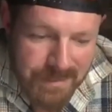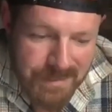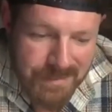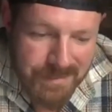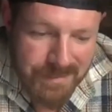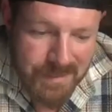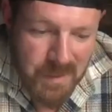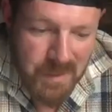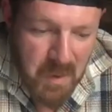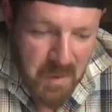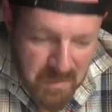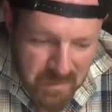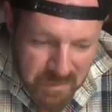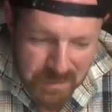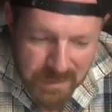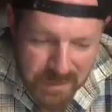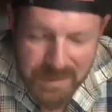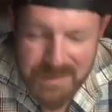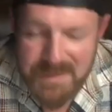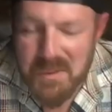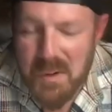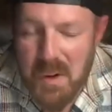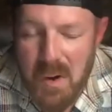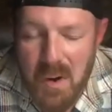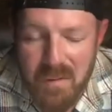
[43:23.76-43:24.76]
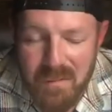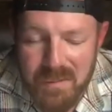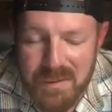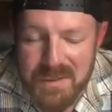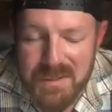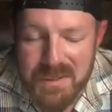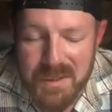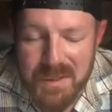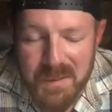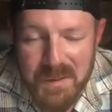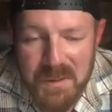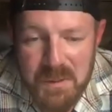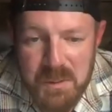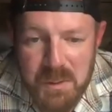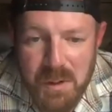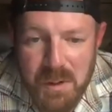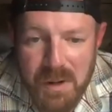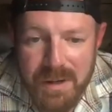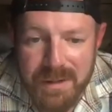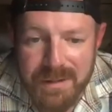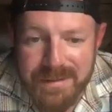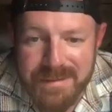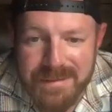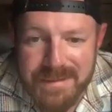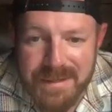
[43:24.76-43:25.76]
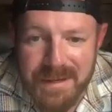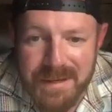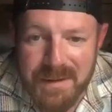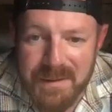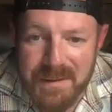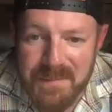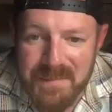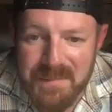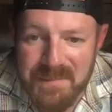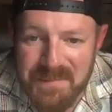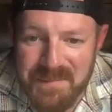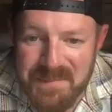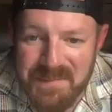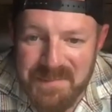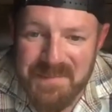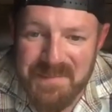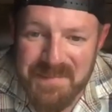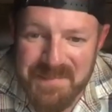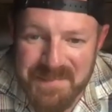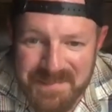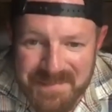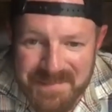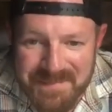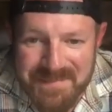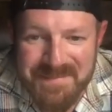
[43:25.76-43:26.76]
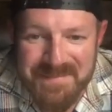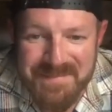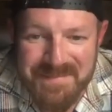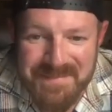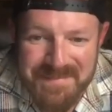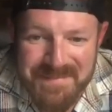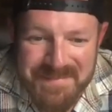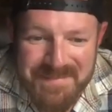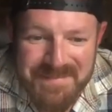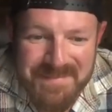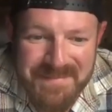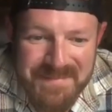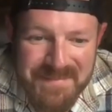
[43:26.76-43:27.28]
hopefully it's over soon. That's all I can say. Yeah,